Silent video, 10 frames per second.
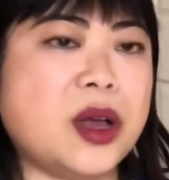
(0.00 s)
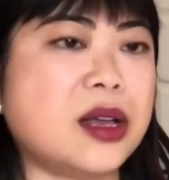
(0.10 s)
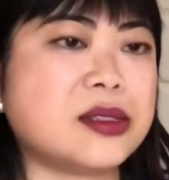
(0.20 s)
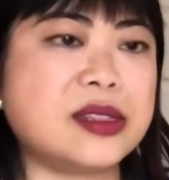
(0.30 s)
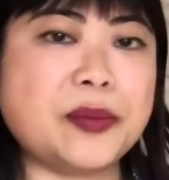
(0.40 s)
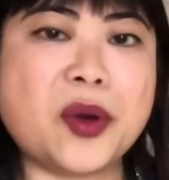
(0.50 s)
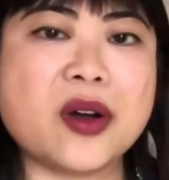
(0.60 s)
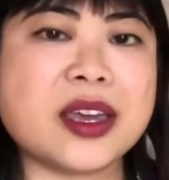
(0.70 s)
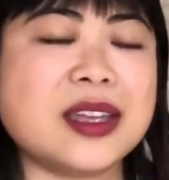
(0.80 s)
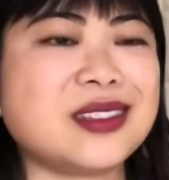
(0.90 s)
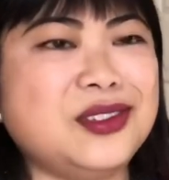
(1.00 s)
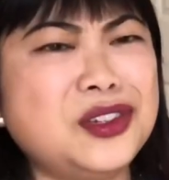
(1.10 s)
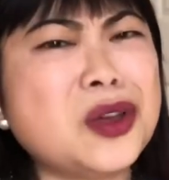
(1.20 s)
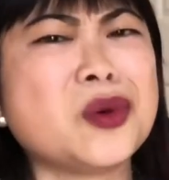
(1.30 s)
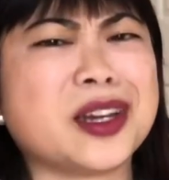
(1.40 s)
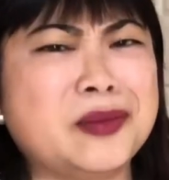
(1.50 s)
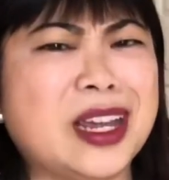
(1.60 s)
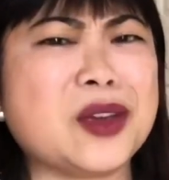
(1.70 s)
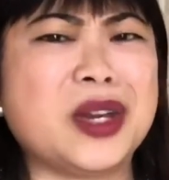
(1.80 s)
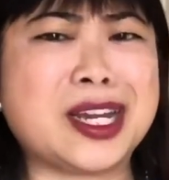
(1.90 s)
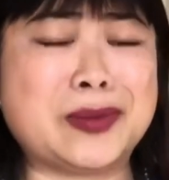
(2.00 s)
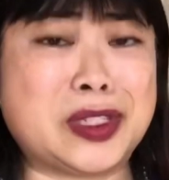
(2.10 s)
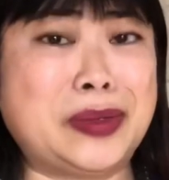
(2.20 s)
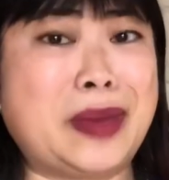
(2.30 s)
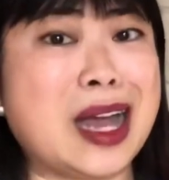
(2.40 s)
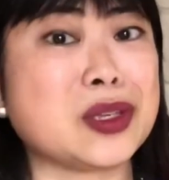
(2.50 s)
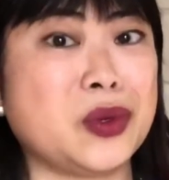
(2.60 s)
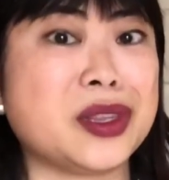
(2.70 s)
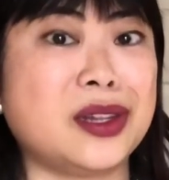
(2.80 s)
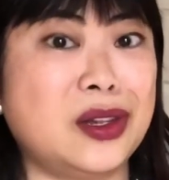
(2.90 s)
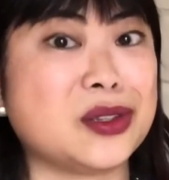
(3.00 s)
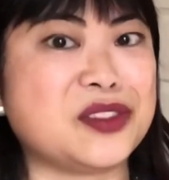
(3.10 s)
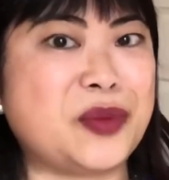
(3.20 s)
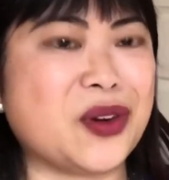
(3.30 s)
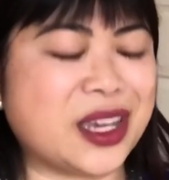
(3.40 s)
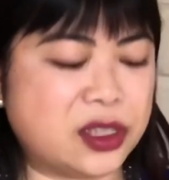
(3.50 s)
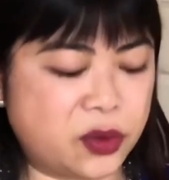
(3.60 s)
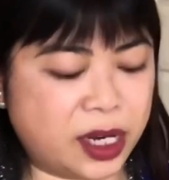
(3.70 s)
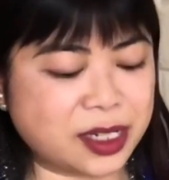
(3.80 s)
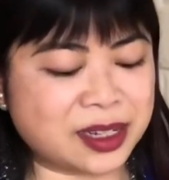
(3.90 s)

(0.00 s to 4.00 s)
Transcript: zip pockets, and you know what I'm like when it comes to bags with lots of pockets, right?